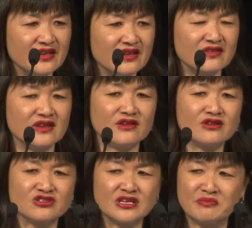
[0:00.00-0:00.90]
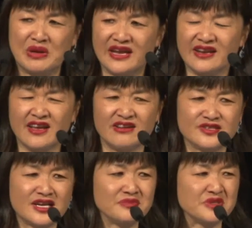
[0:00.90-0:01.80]
the unitary plan
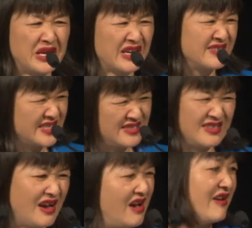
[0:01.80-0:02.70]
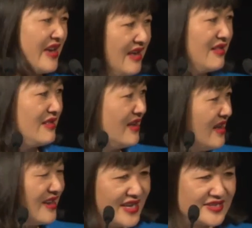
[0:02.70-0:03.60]
comes back and says, no, hell,
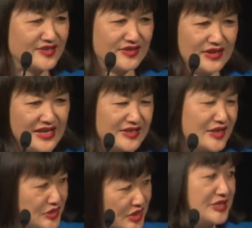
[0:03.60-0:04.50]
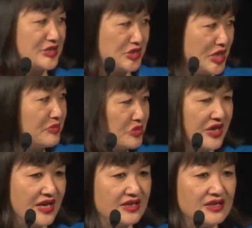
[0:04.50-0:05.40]
let's double
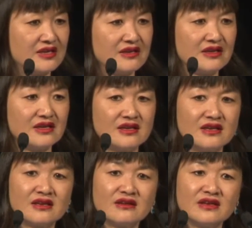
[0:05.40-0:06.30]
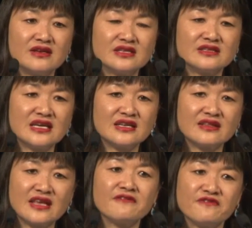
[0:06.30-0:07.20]
that.
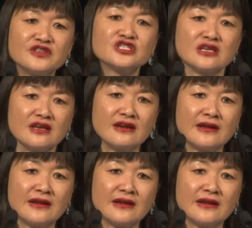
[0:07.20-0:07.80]
That vision